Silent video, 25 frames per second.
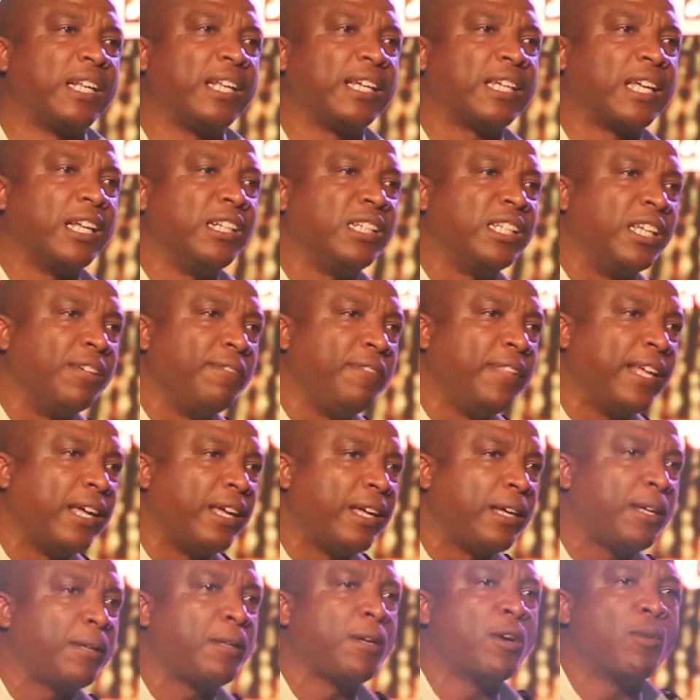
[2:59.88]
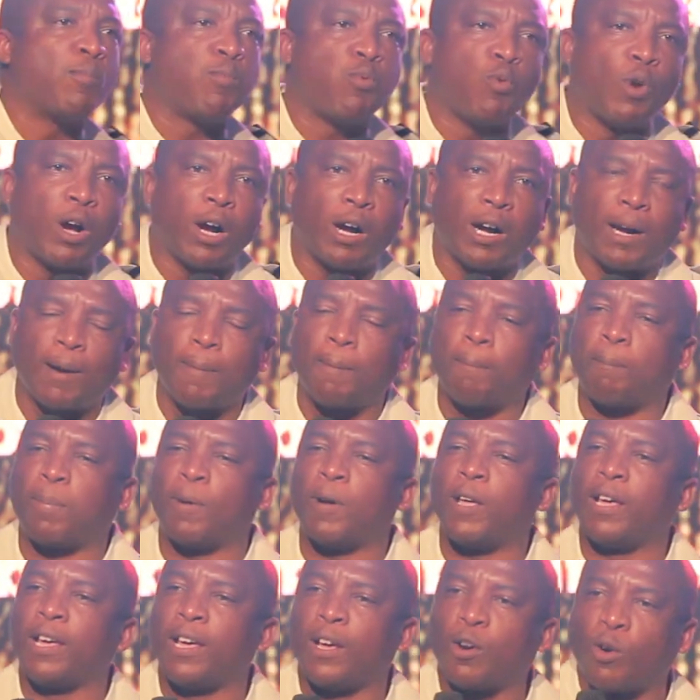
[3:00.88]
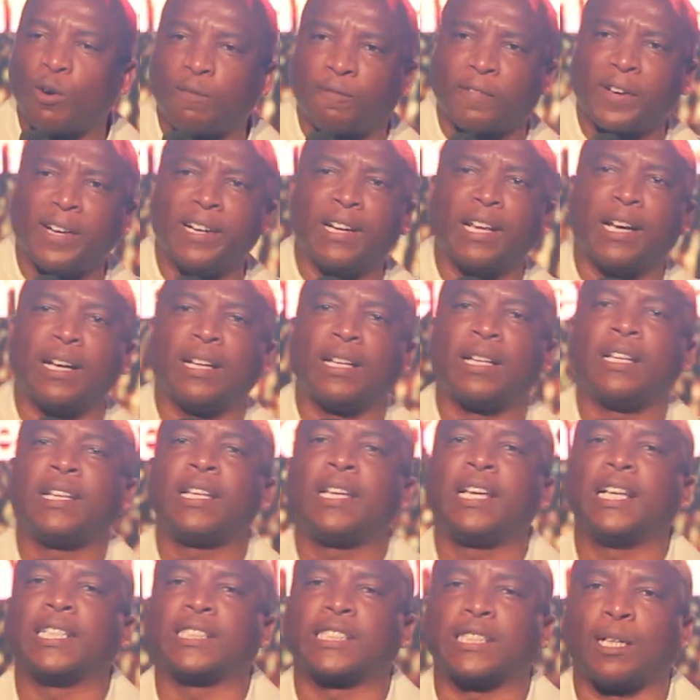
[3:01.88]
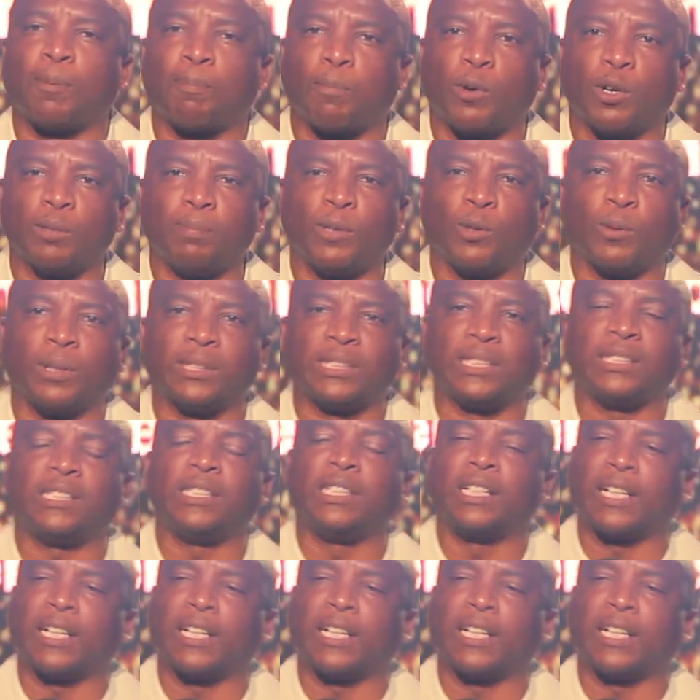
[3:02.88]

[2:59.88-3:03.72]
that they can give the poor offender a support because he's